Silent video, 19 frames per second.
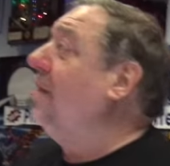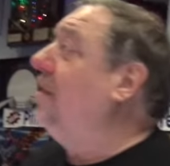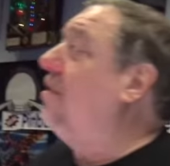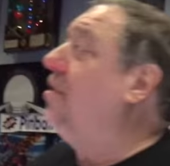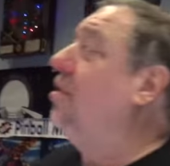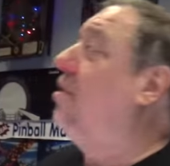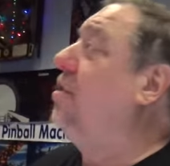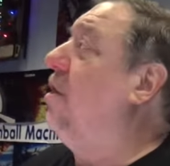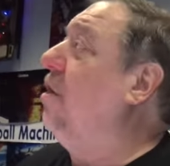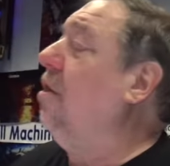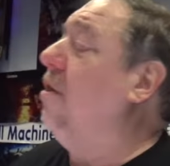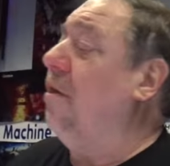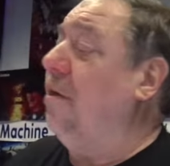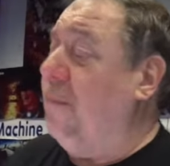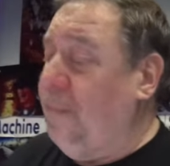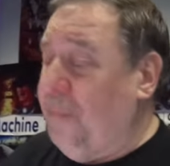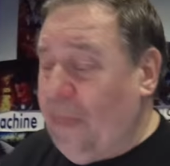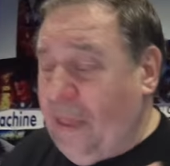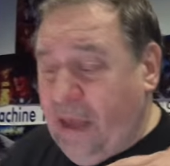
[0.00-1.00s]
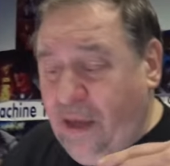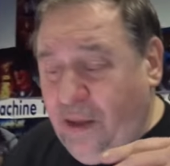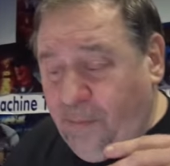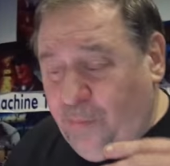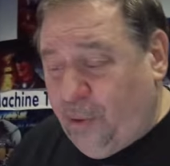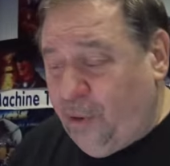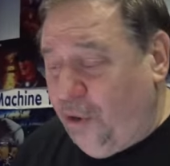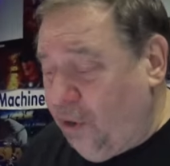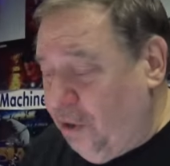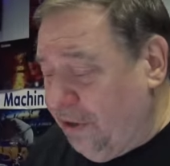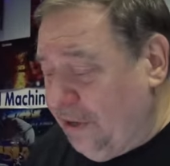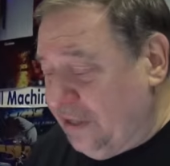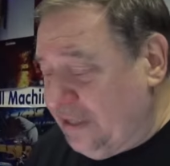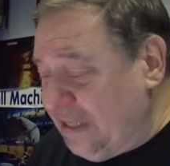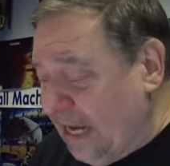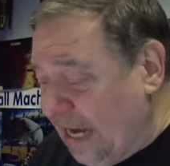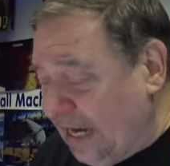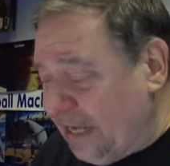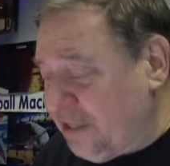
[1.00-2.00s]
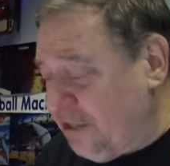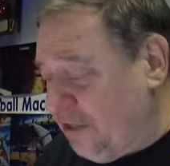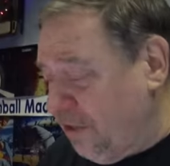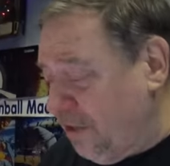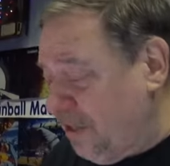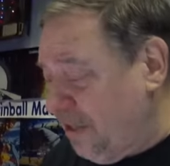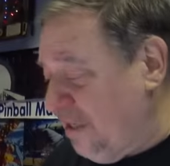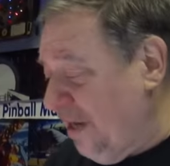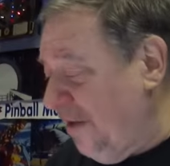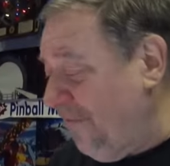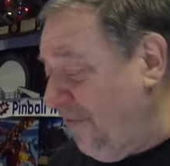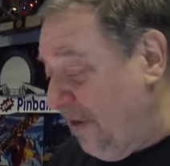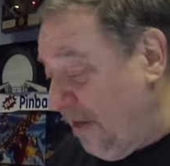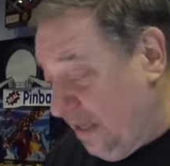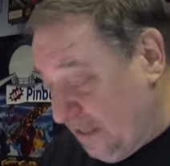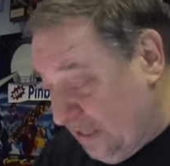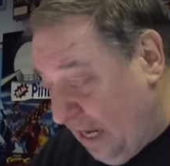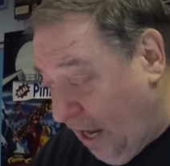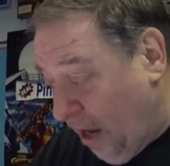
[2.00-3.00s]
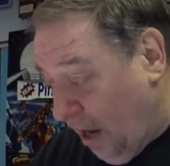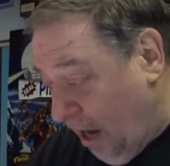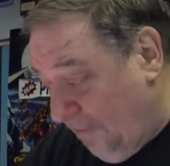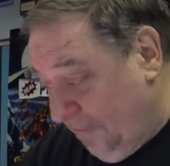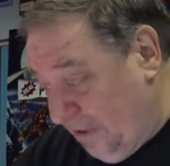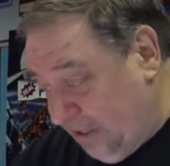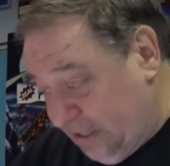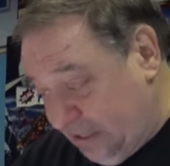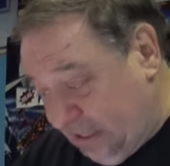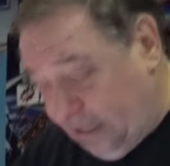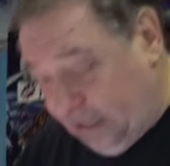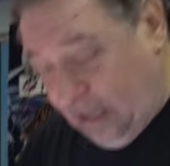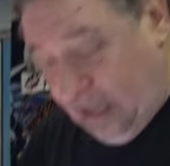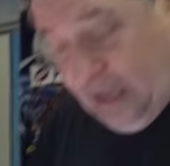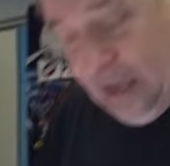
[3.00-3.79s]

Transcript: that Stern put all this extra stuff in this. Now, obviously,